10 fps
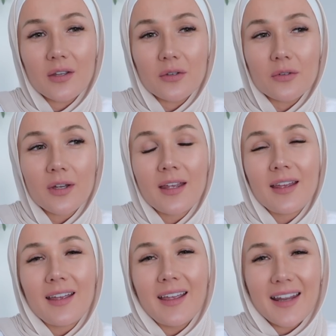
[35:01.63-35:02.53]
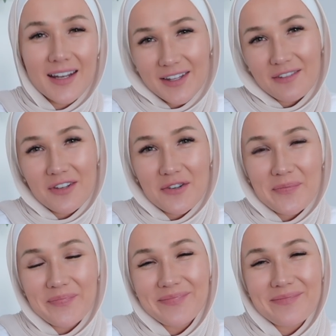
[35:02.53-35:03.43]
you, and I love you.
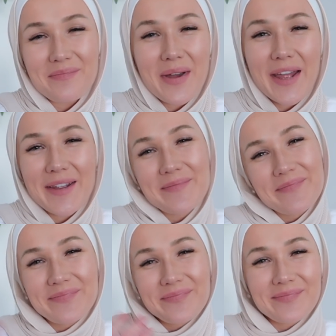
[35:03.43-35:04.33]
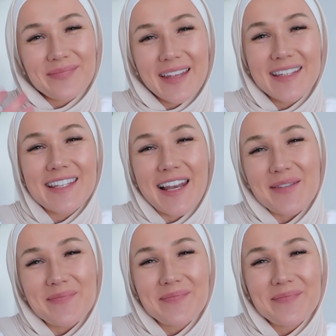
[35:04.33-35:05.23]
Bye. Salam.